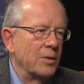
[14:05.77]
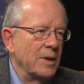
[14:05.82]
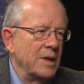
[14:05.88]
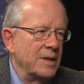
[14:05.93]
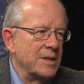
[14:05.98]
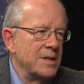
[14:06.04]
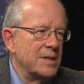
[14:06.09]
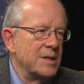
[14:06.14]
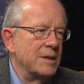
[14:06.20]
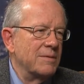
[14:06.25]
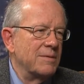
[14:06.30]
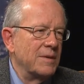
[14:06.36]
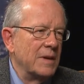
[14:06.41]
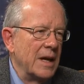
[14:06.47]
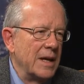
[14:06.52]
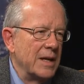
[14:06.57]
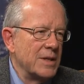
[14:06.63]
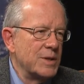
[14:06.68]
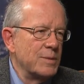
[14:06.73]
He's the
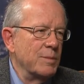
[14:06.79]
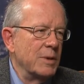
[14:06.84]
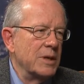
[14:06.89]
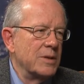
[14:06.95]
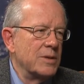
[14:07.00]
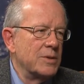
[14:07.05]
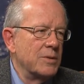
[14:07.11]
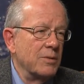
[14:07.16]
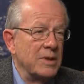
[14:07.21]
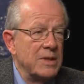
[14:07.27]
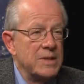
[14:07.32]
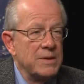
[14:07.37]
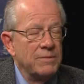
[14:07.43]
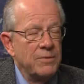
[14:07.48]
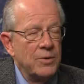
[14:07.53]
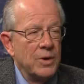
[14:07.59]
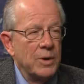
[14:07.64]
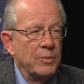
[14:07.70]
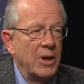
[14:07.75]
finance minister. He's a
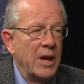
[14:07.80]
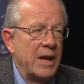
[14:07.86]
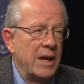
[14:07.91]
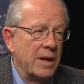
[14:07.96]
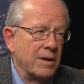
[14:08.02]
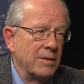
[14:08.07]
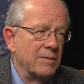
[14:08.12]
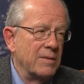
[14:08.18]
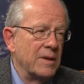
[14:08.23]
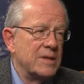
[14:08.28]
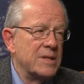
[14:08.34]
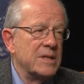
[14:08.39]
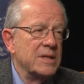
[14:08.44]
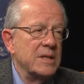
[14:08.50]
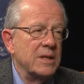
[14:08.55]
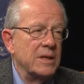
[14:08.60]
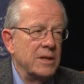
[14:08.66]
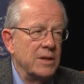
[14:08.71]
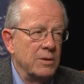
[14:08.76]
former head of the
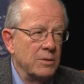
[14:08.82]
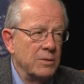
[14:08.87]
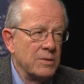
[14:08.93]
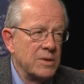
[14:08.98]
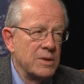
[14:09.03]
CDU,